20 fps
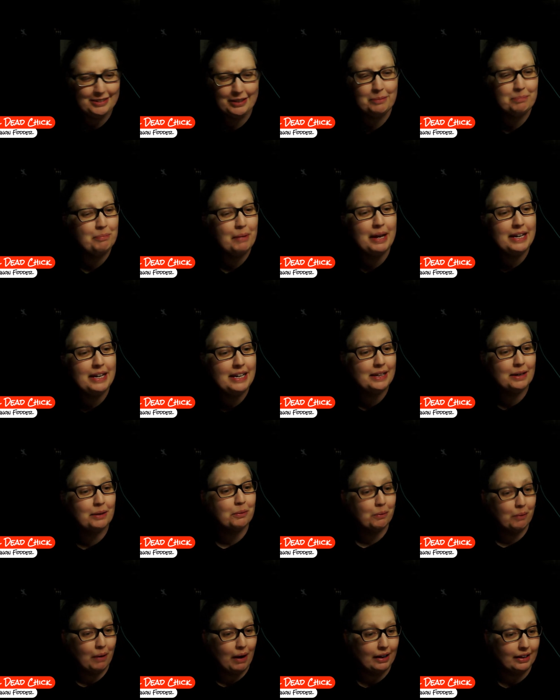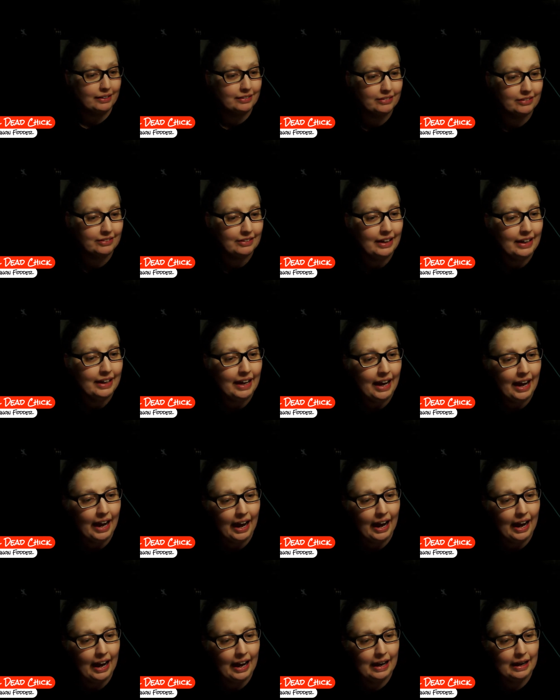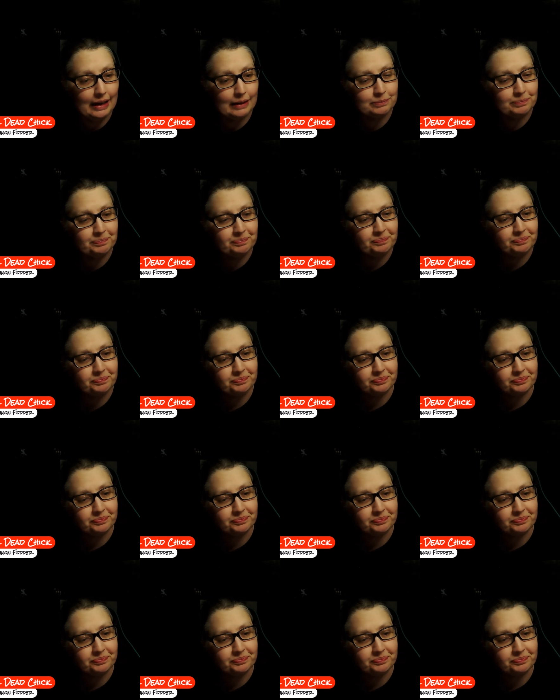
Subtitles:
To me, it was. And,